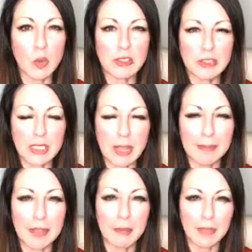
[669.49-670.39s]
understand
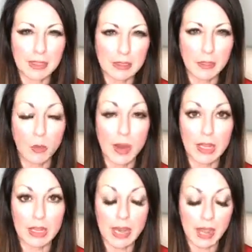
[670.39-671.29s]
them. That's another way to
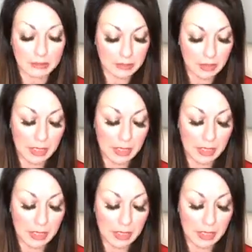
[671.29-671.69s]
connect.